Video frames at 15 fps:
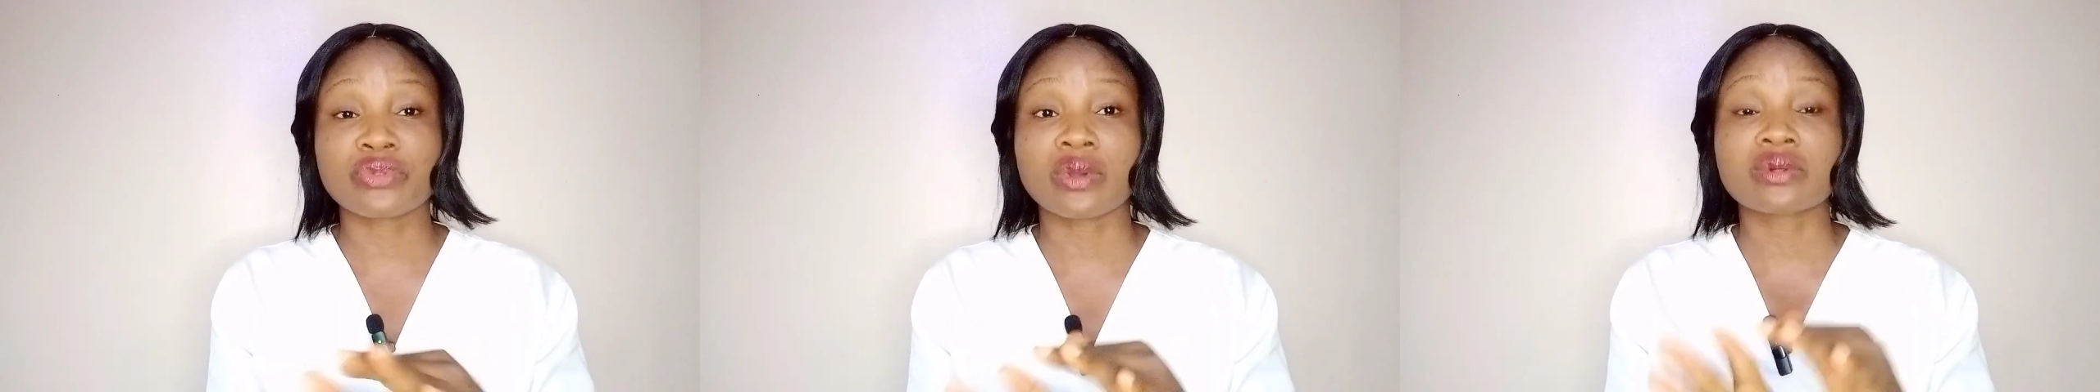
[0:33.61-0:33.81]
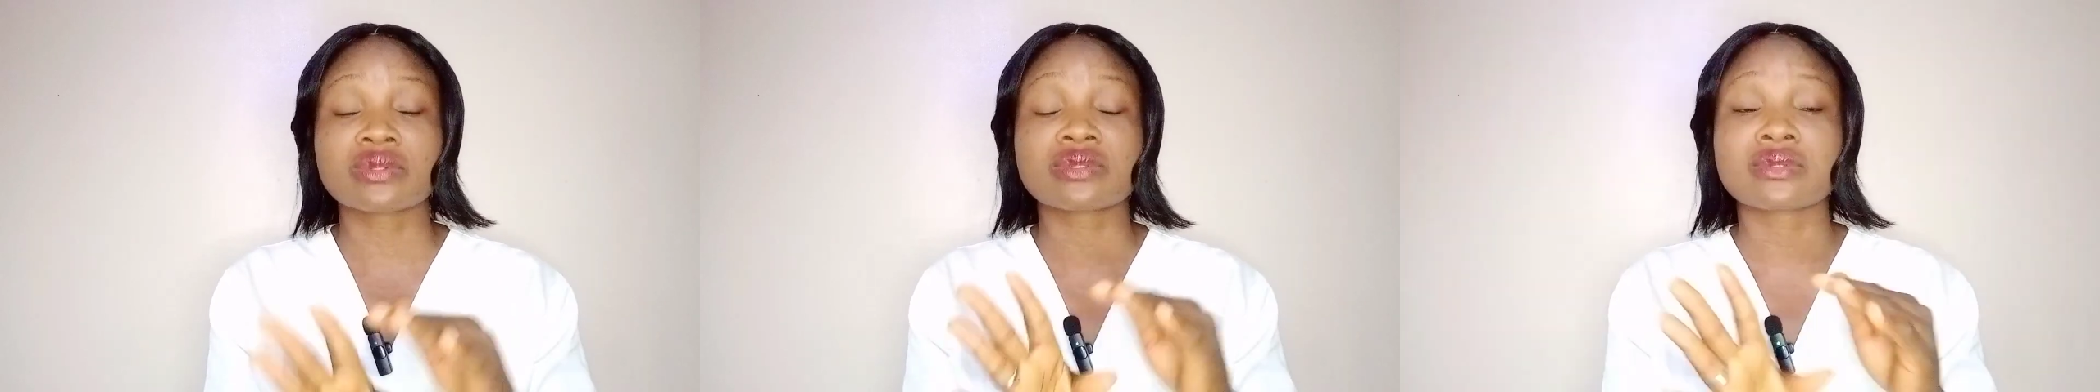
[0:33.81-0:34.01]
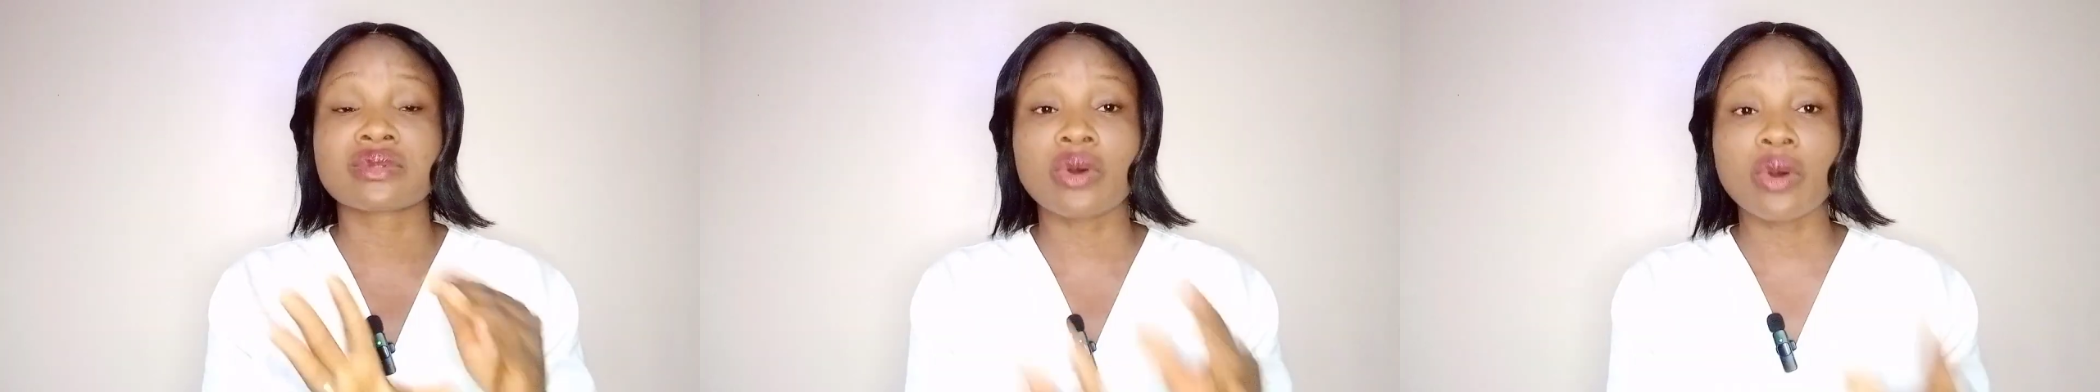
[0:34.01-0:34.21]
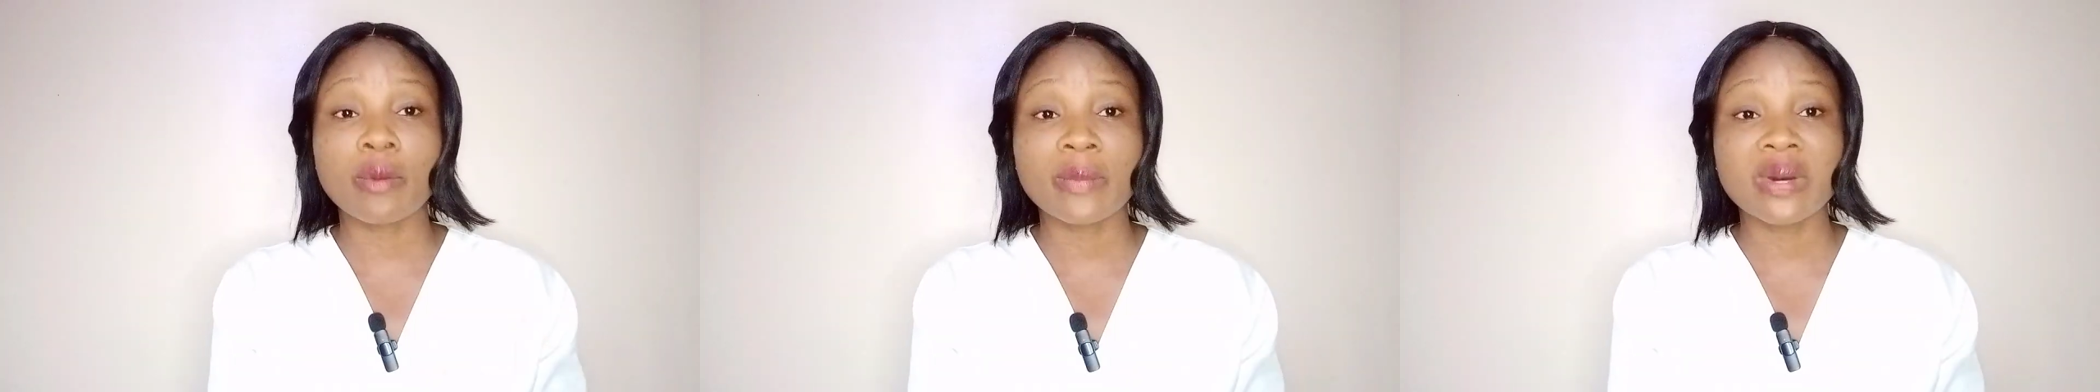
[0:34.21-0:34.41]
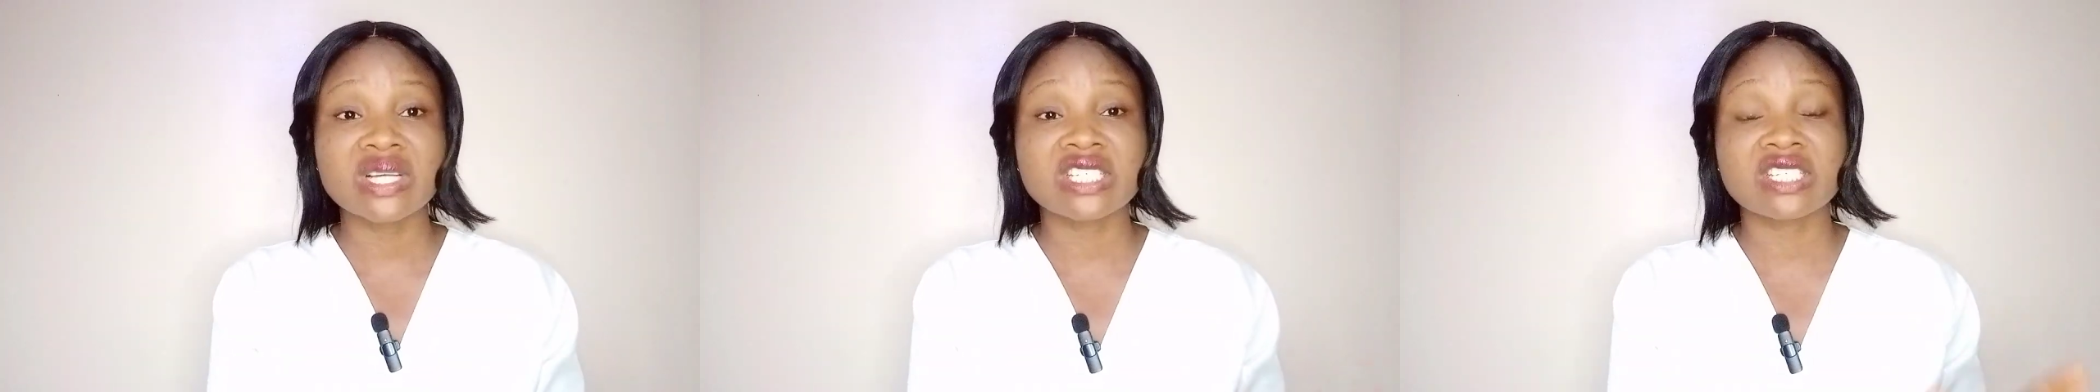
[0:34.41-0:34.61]
talked so
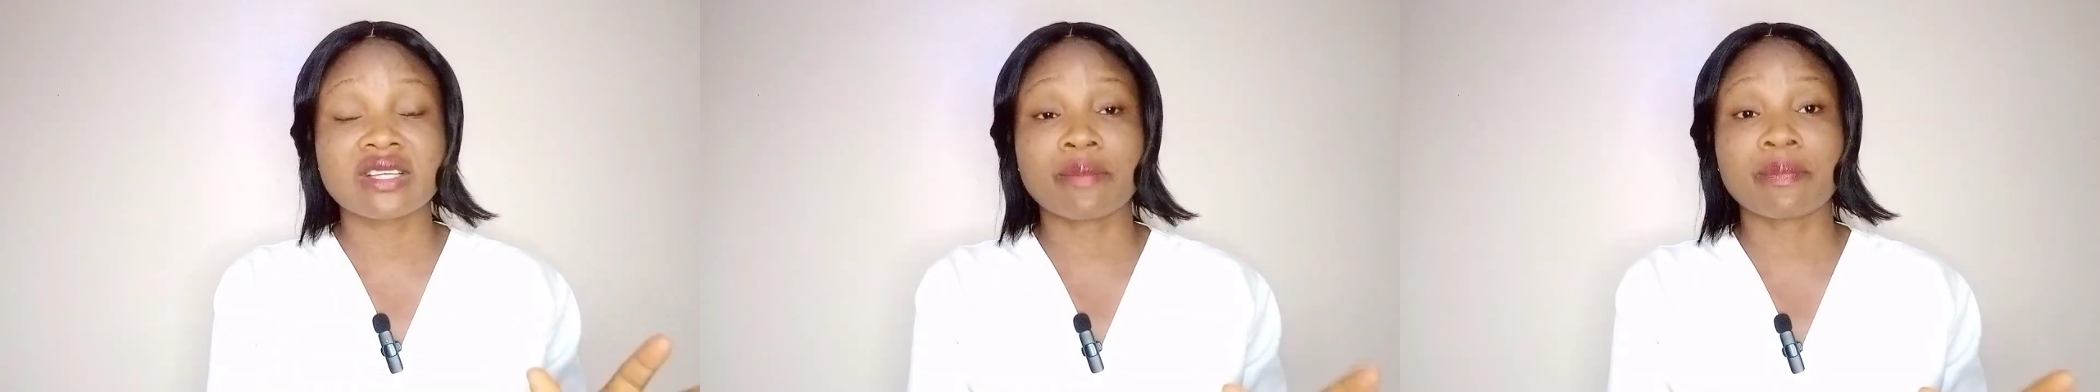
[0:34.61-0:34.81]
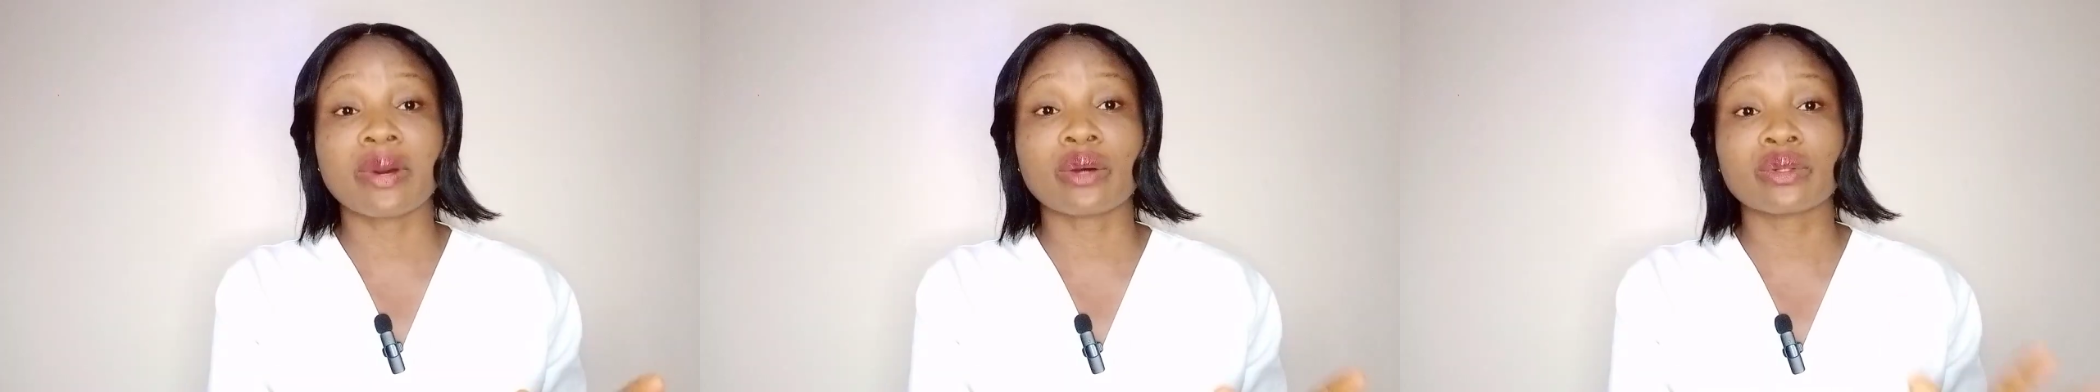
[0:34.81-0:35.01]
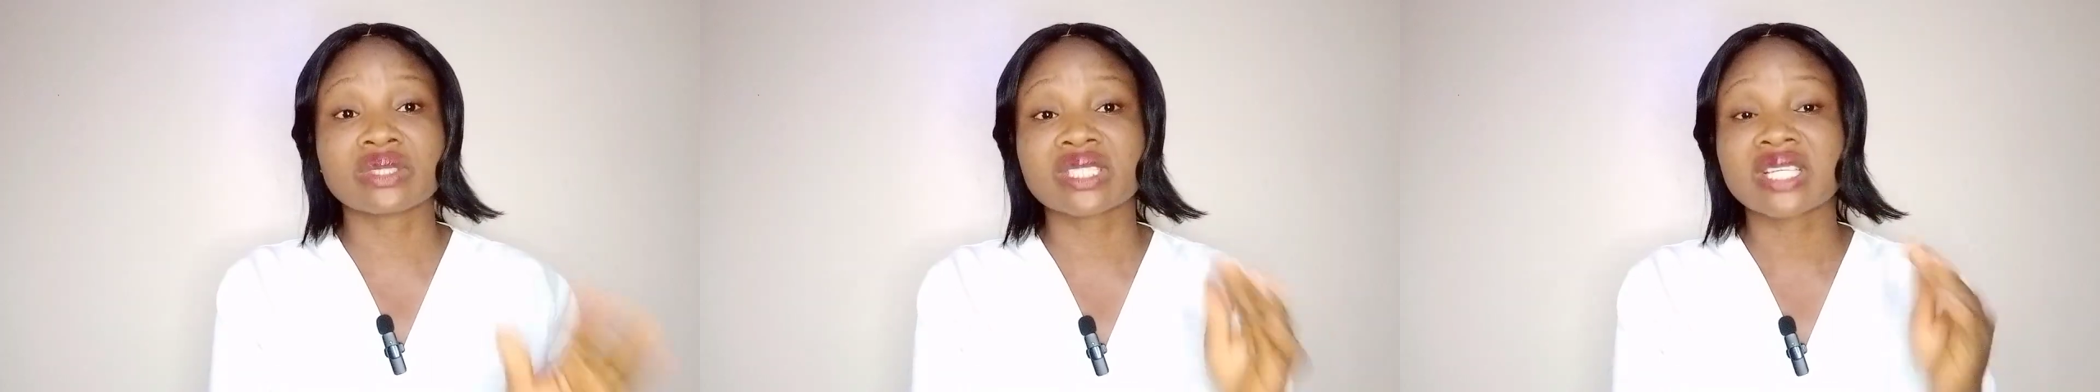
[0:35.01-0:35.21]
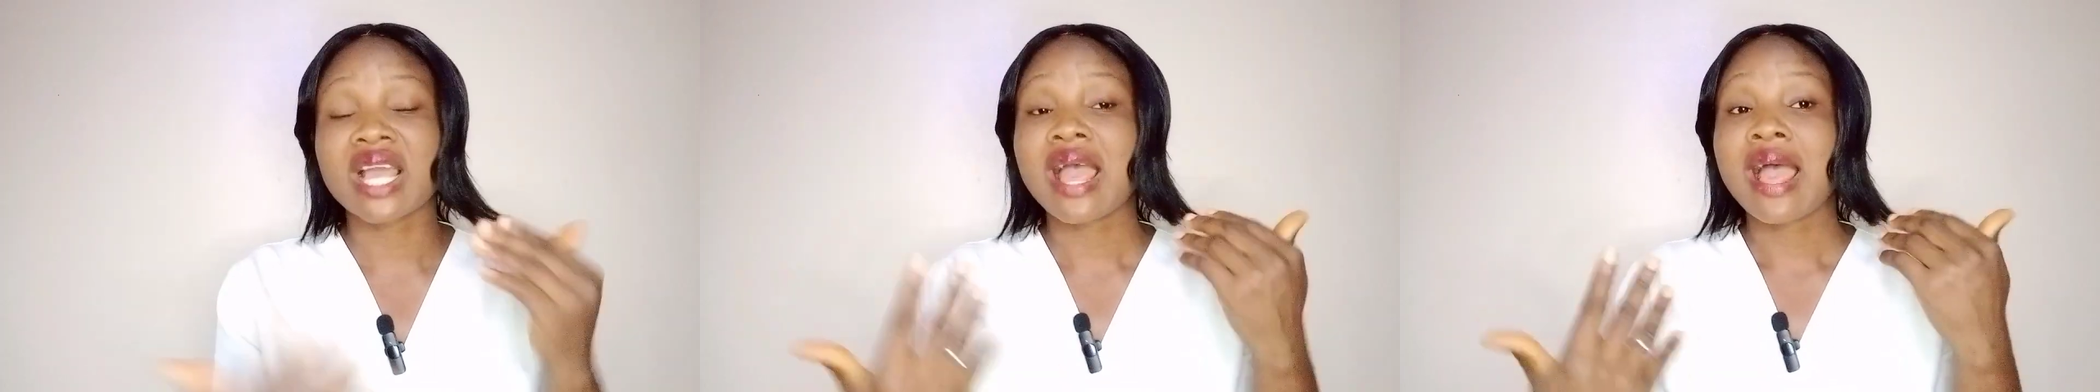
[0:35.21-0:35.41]
much about